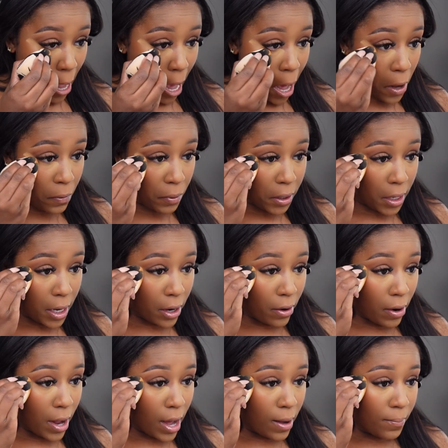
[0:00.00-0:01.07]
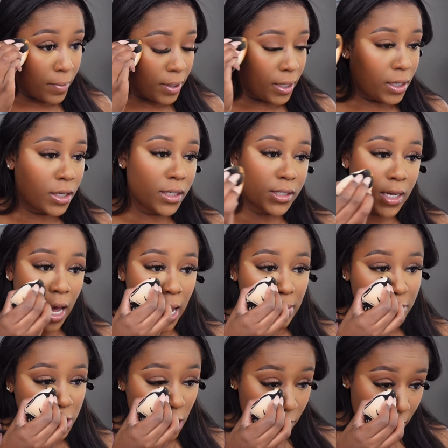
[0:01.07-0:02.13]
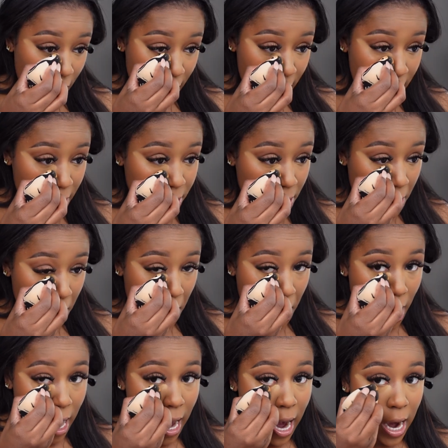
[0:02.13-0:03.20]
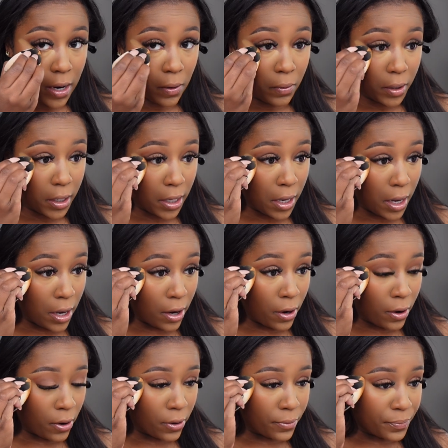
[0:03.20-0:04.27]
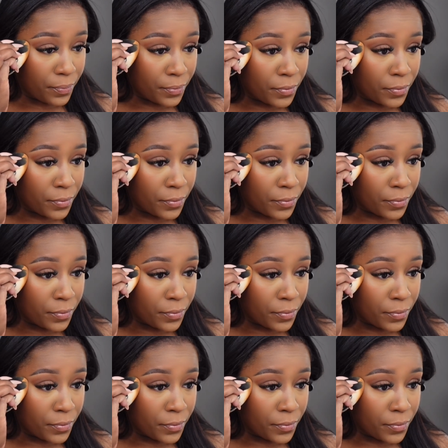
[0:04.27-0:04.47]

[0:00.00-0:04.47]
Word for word: I don't care how many good times y'all have had. I don't care